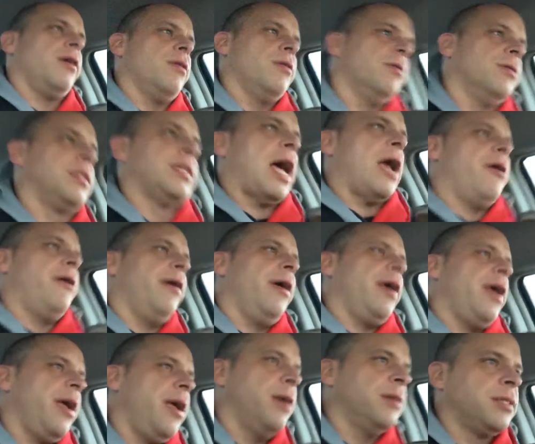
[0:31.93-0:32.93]
or
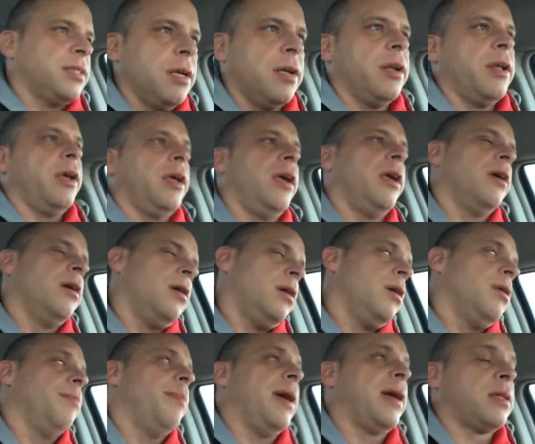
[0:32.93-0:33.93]
Saturday, Sunday,
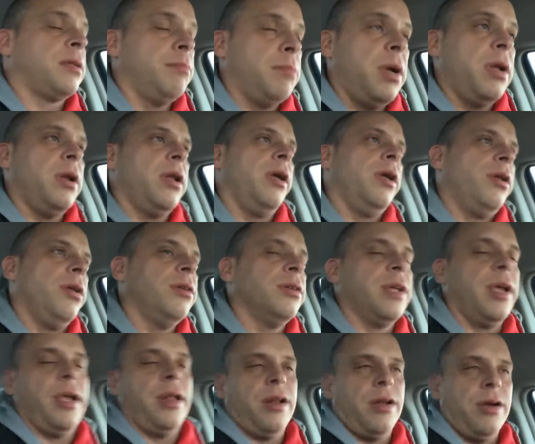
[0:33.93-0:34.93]
back to Monday, Tuesday,